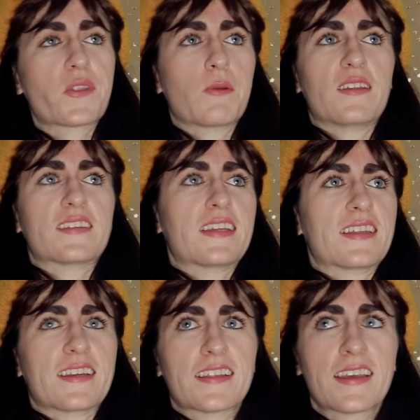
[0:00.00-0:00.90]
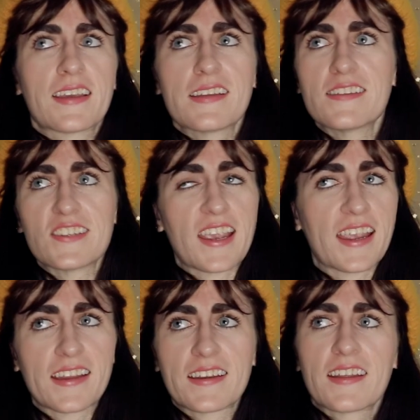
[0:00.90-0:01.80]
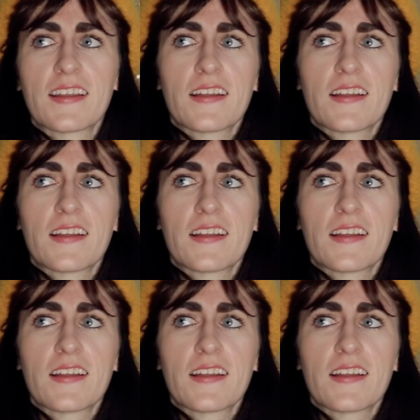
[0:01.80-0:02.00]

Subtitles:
We see that Jane